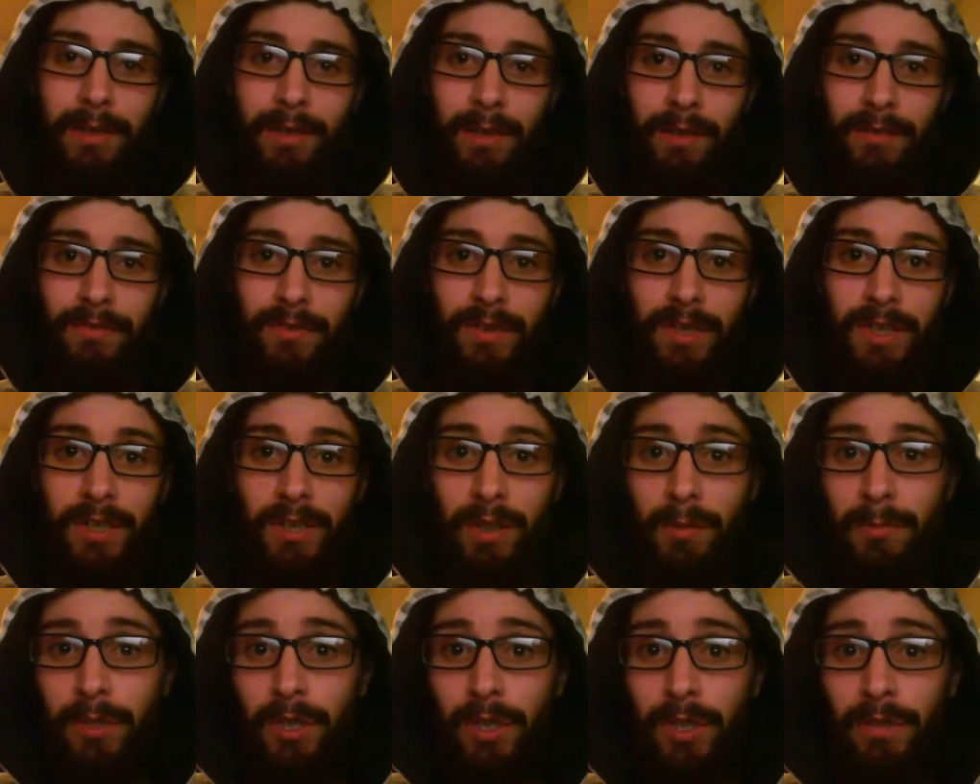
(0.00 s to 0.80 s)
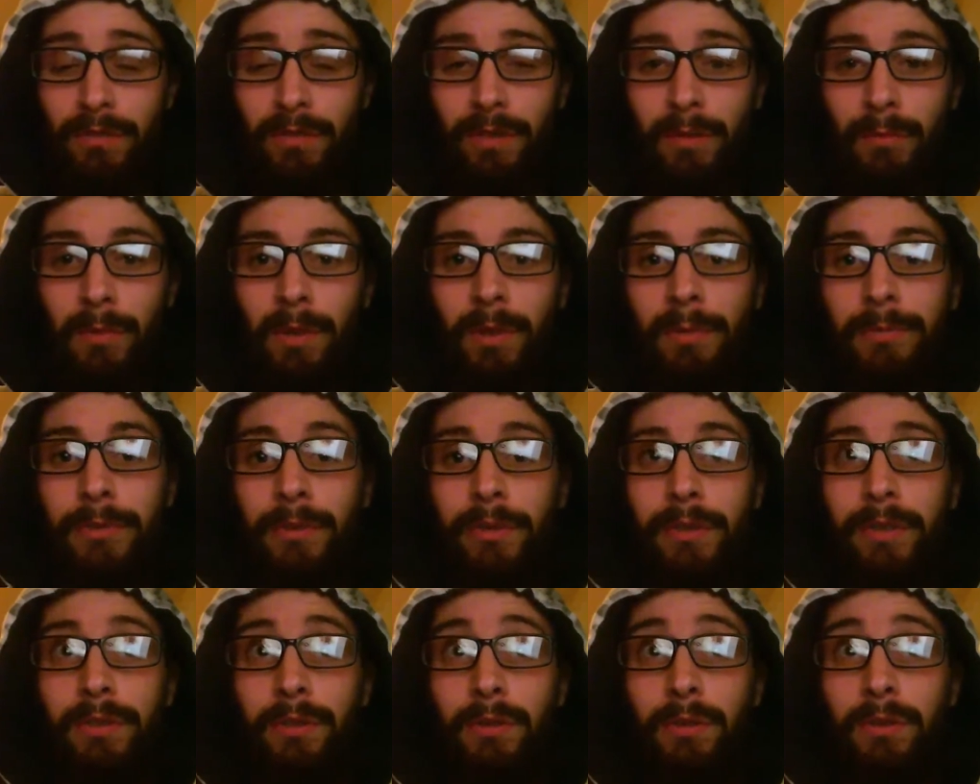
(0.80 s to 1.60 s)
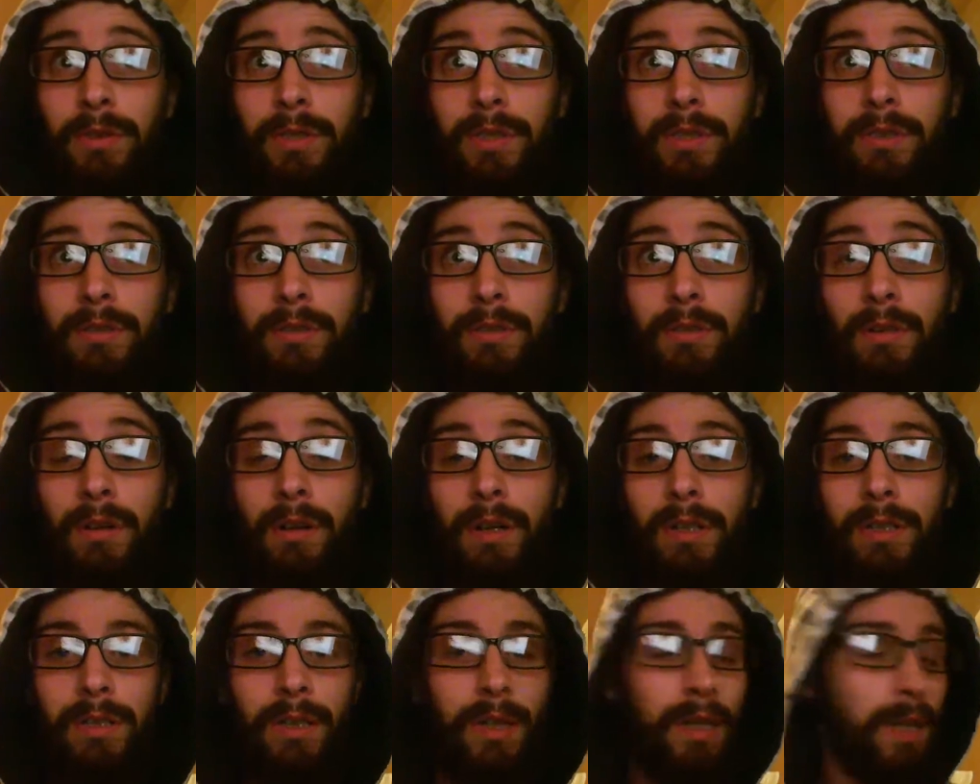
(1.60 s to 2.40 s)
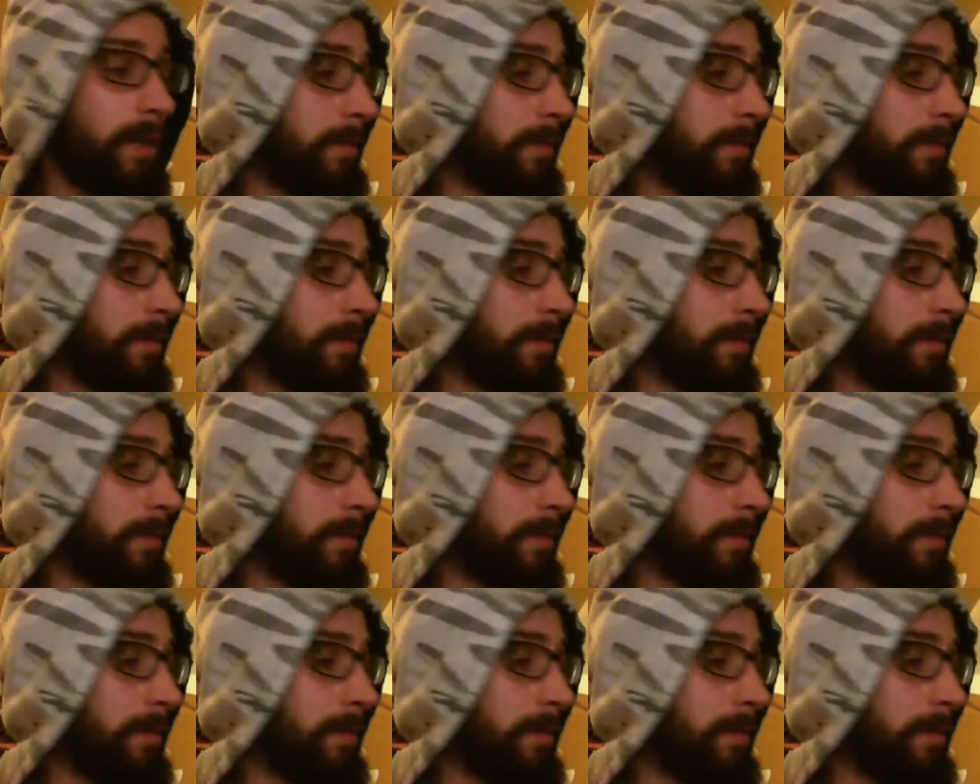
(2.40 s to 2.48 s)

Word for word: hopefully stop shivering when I'm trying to talk to you guys